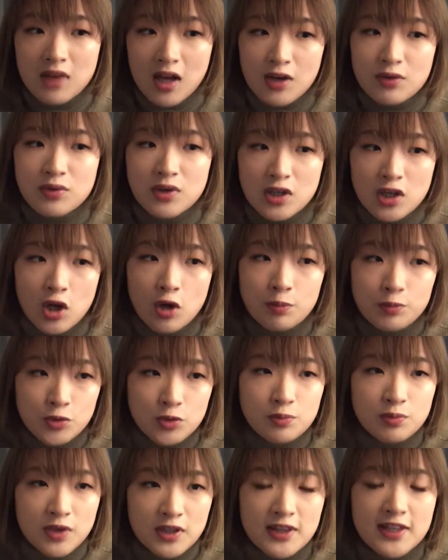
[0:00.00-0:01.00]
I really hope
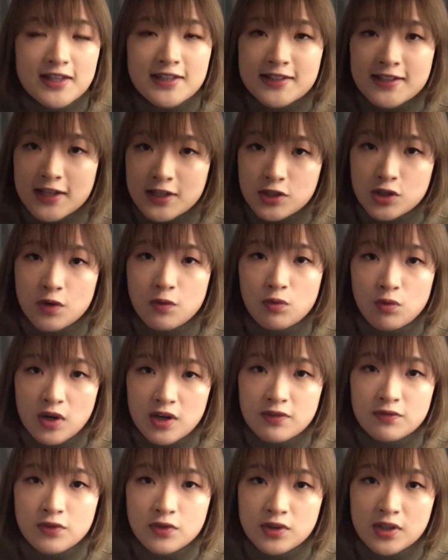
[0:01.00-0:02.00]
to bring this sense of
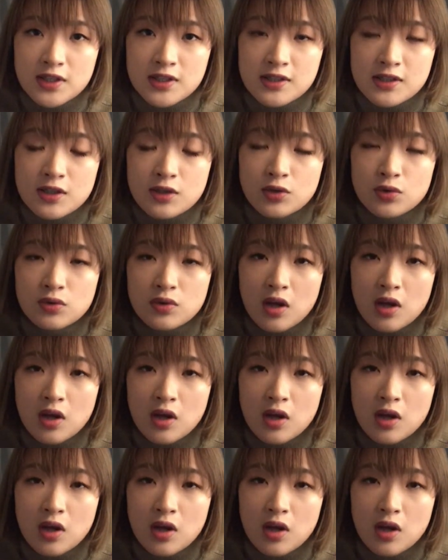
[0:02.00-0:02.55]
gratefulness